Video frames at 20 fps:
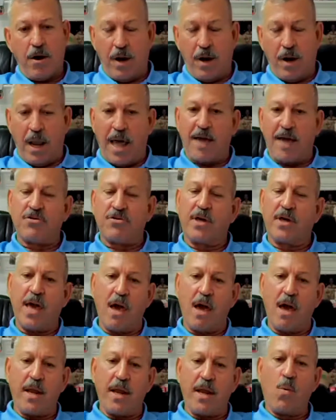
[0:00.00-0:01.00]
in Alachua
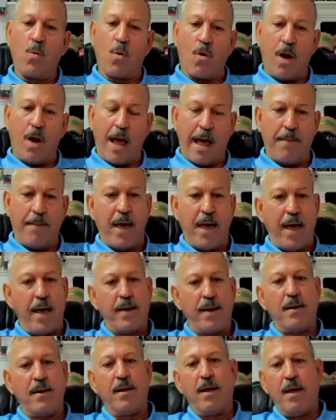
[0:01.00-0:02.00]
County, where I'm at,